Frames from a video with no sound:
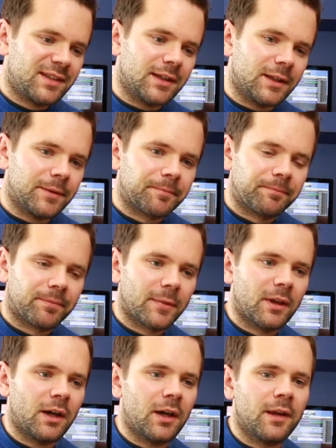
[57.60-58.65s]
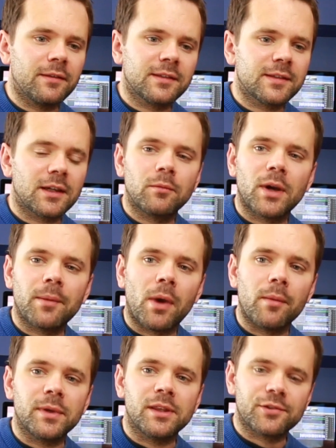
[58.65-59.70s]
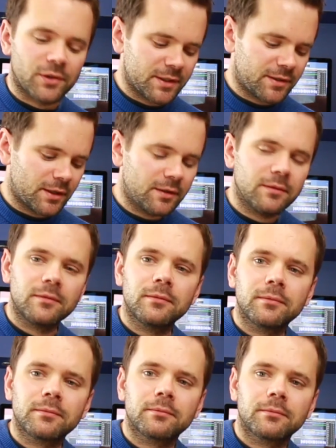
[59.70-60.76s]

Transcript: C. Um, the second way might be the tritone.